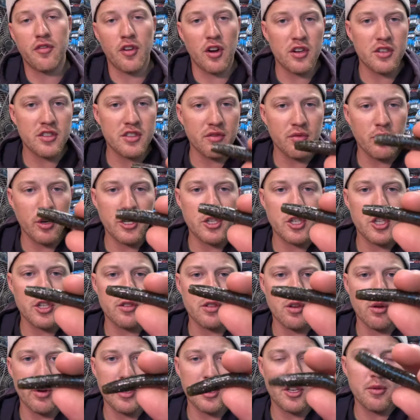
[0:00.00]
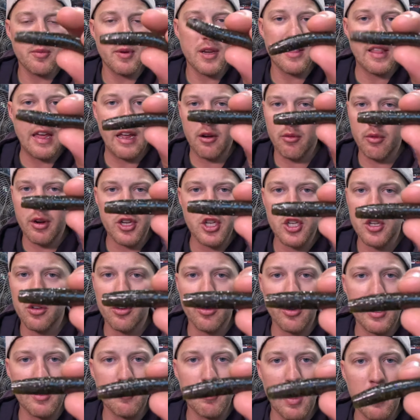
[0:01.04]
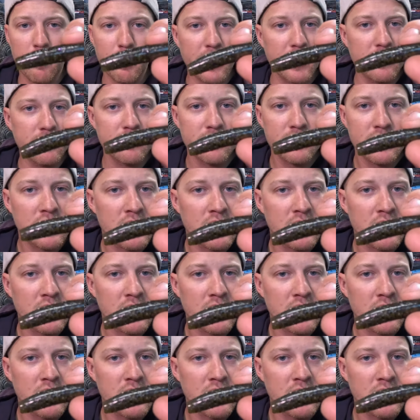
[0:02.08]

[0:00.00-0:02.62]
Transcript: first of which is going to be that original green pumpkin